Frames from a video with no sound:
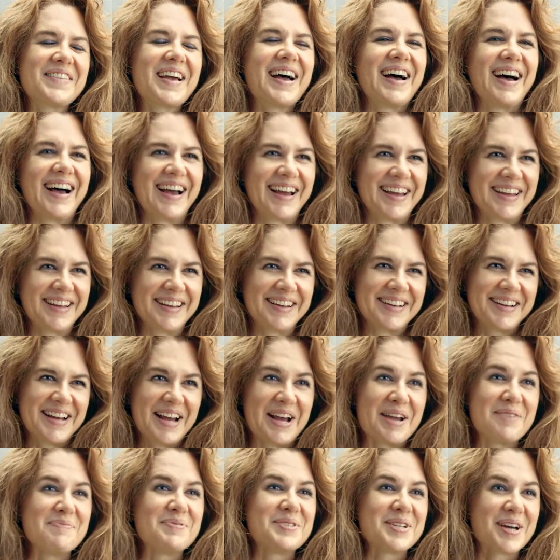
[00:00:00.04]
Hi,
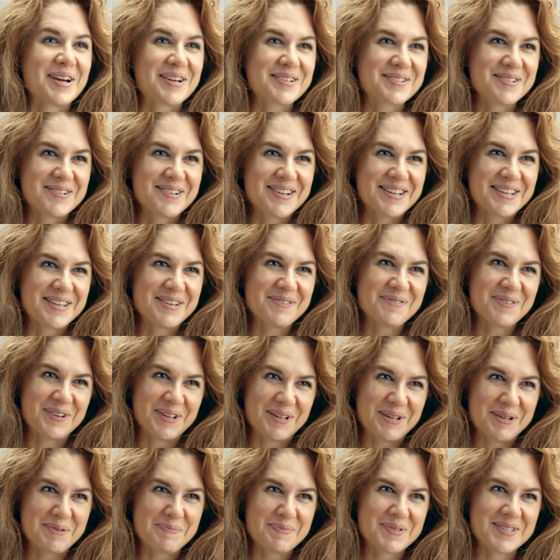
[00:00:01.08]
I'm Dr. Nikki
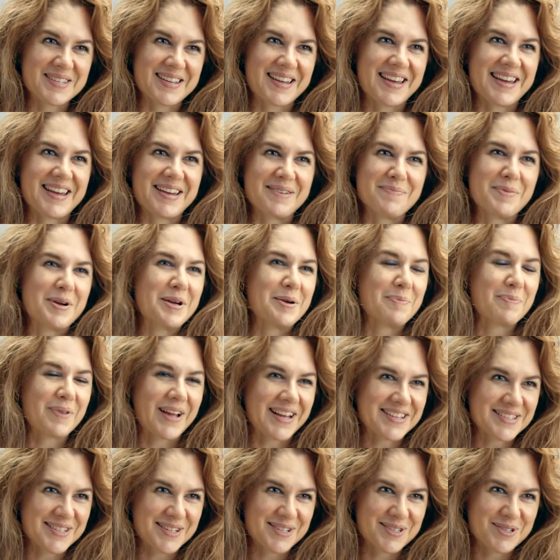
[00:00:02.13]
Phillips. I'm a
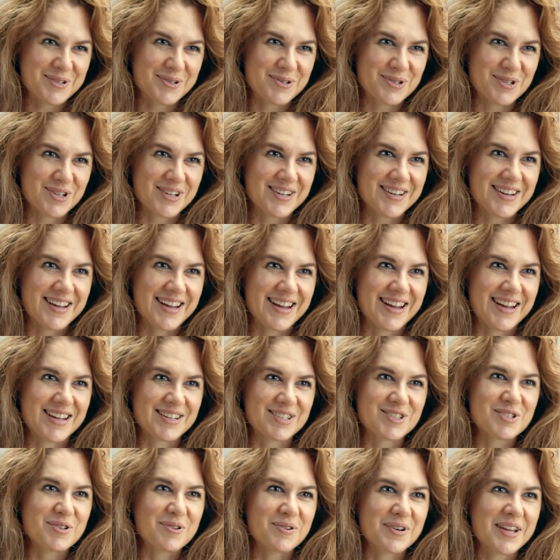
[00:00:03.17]
plastic surgeon
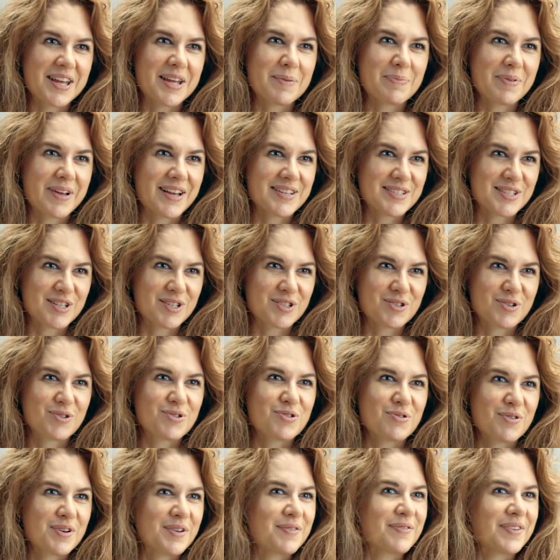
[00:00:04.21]
at Stonegate Plastic
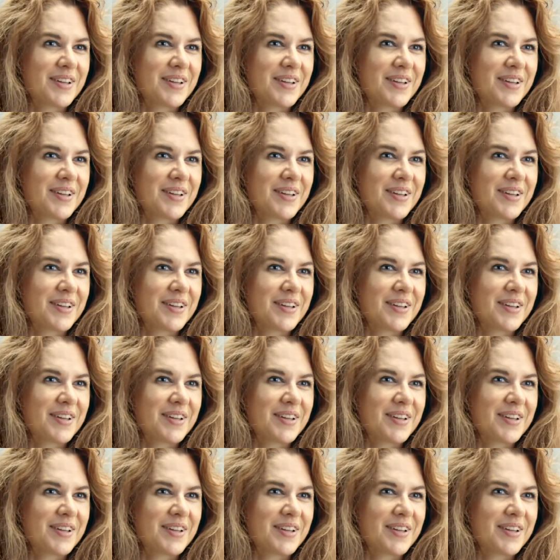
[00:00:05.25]
Surgery of